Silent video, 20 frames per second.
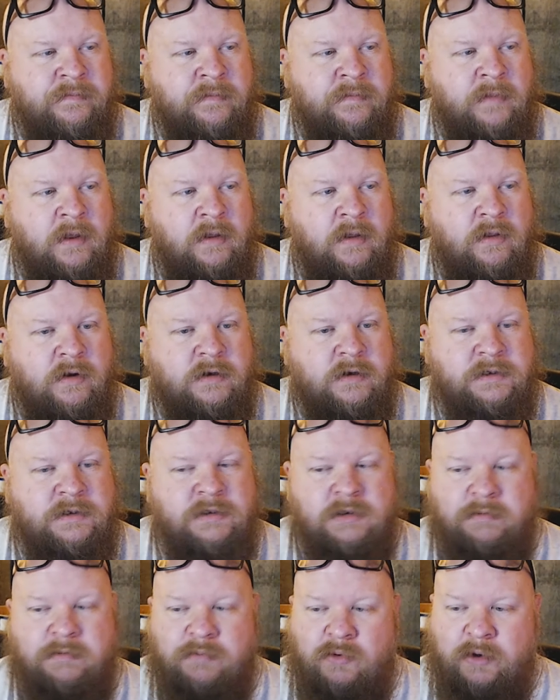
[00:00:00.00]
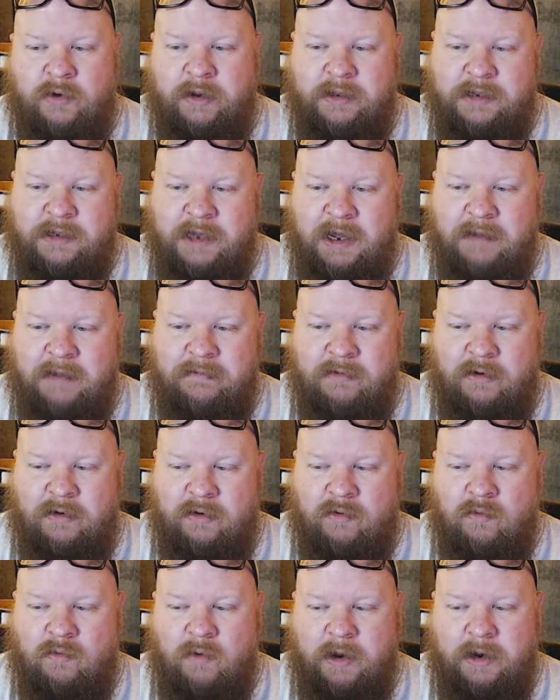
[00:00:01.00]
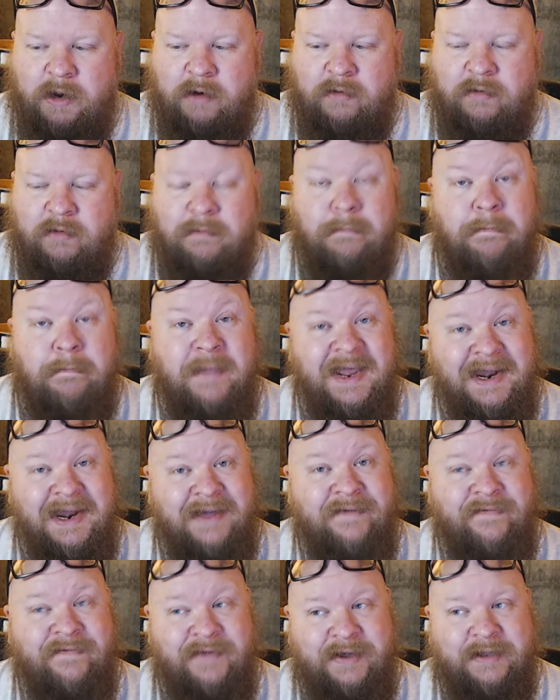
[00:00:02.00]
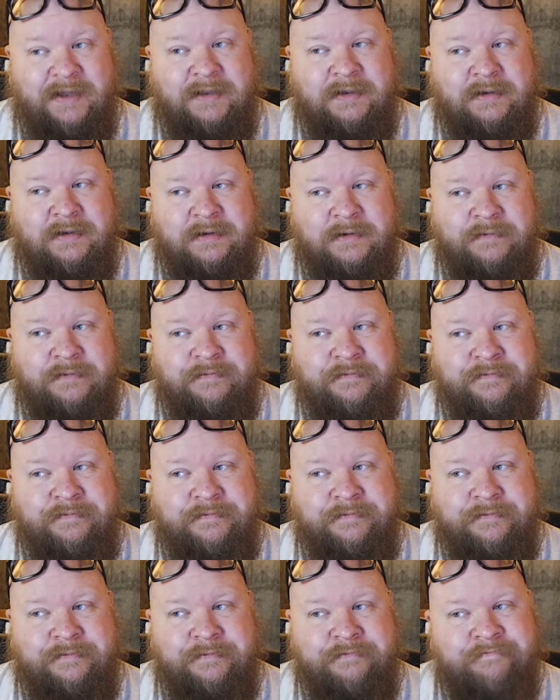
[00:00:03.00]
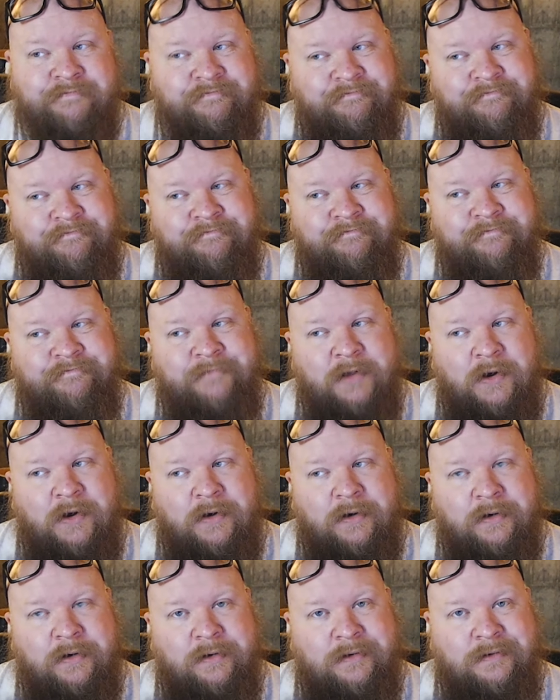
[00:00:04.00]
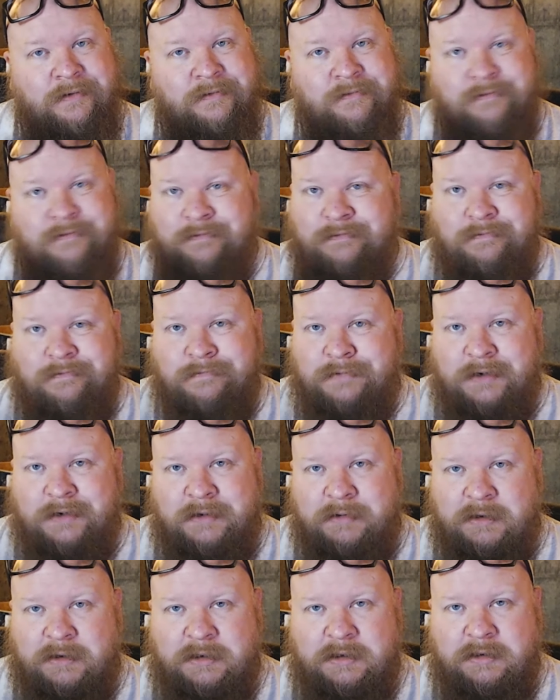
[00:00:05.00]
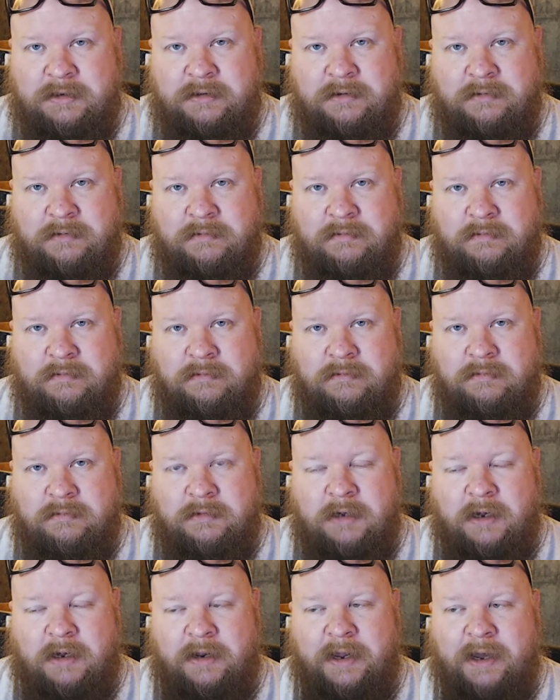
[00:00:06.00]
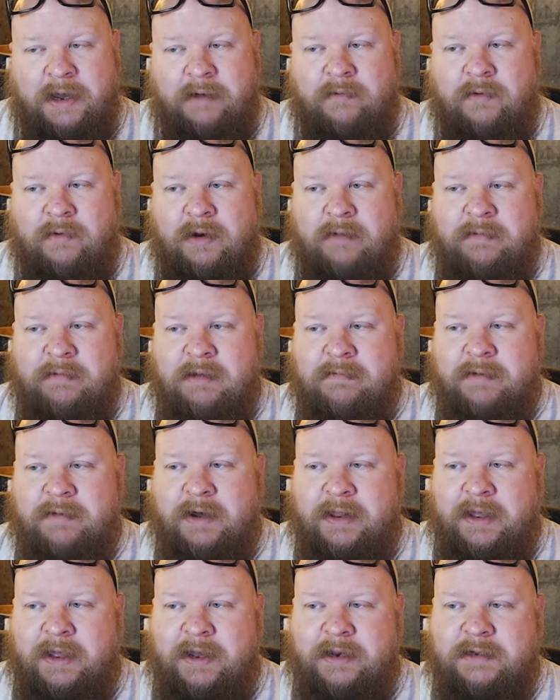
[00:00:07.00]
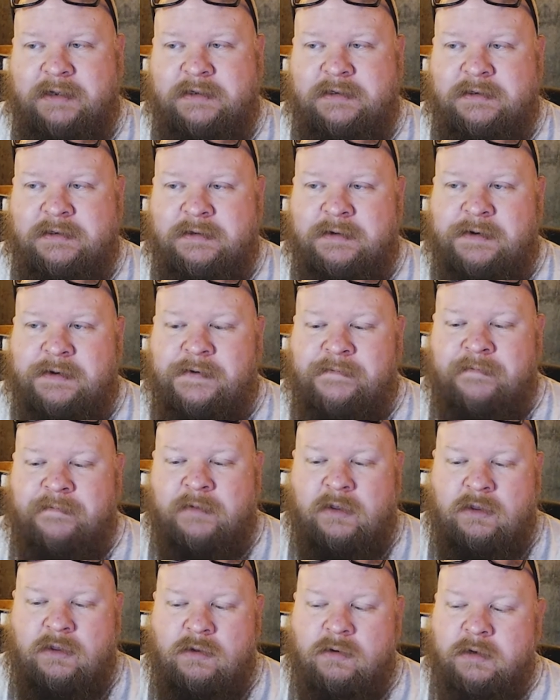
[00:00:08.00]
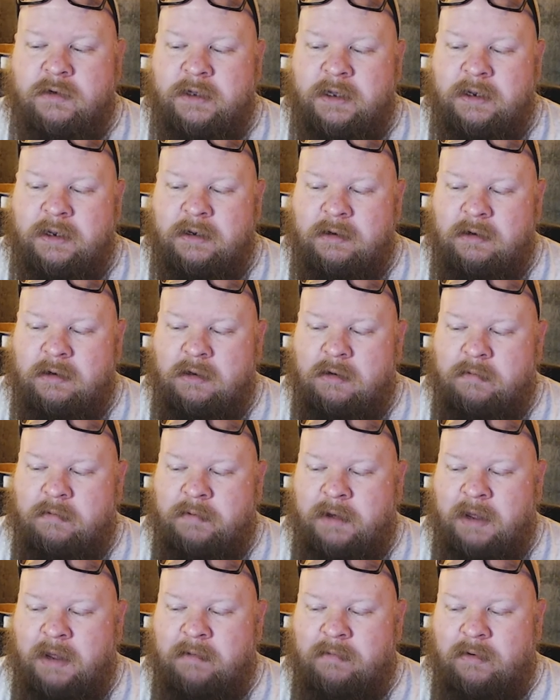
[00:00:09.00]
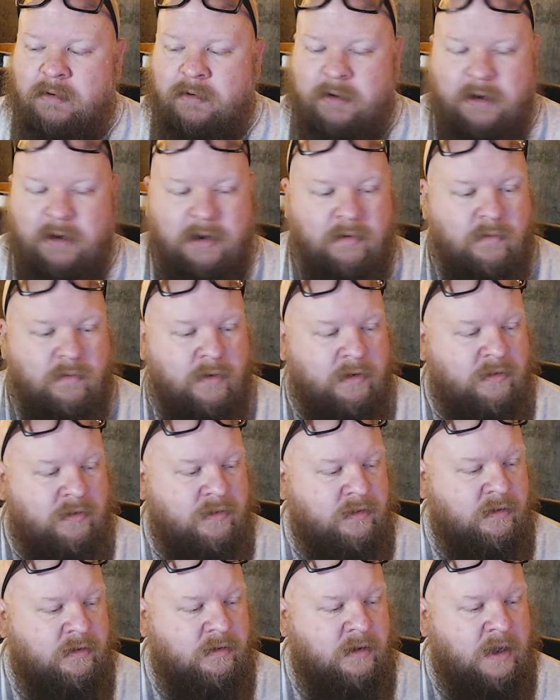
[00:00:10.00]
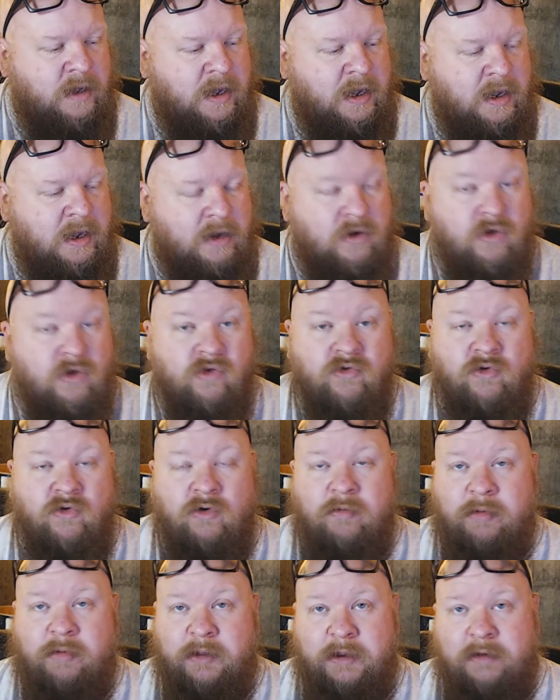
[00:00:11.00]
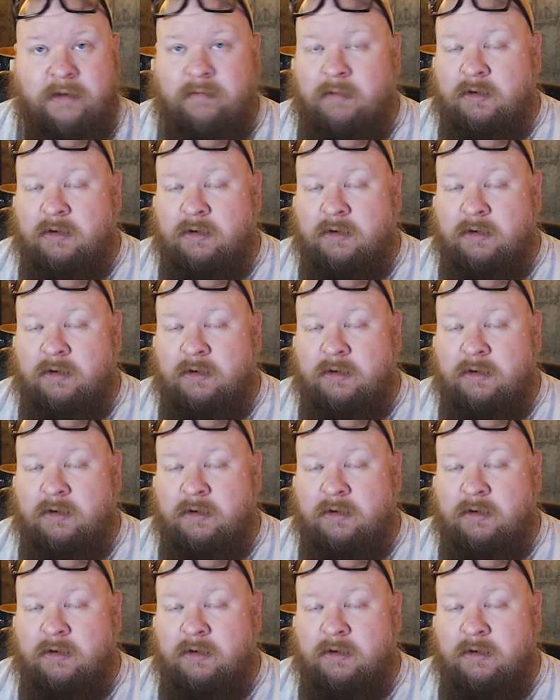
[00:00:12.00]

There is a point in time, though, where the benefits are pretty much dolled out. And what I mean by that is you'll get your pipe broken in with a neutral blend.